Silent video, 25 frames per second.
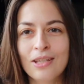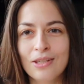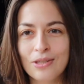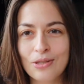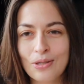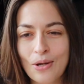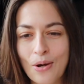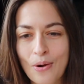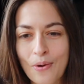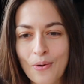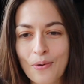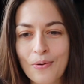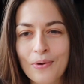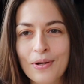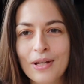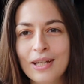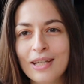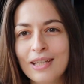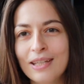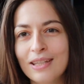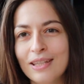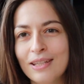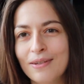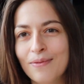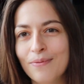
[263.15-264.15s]
So
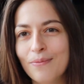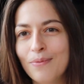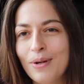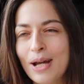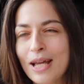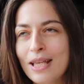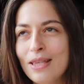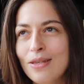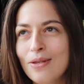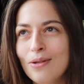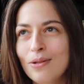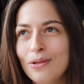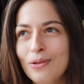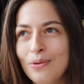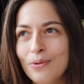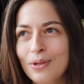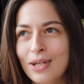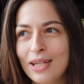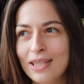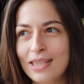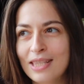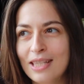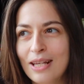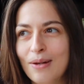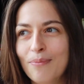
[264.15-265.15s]
when you
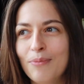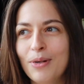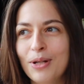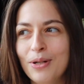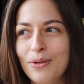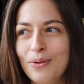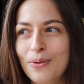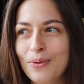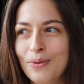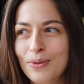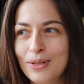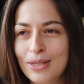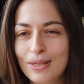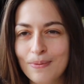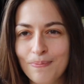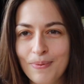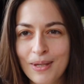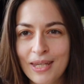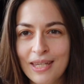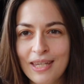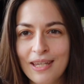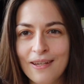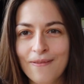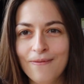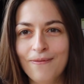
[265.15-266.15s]
look at someone who is
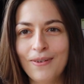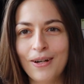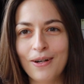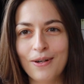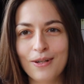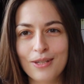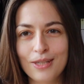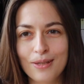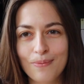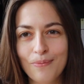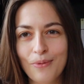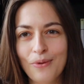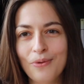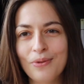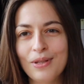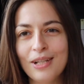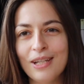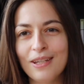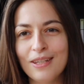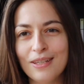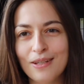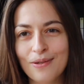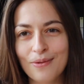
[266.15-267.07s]
speaking very smoothly,